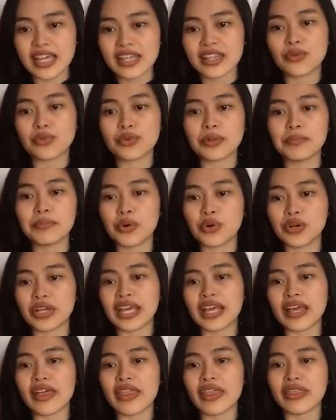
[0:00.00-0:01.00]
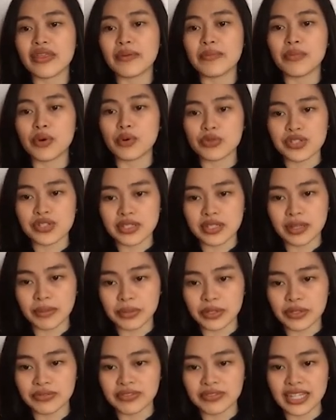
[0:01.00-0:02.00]
that were booking the most
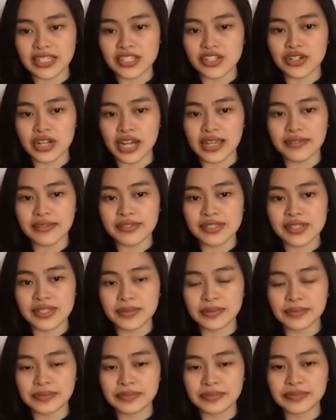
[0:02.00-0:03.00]
number of test drives.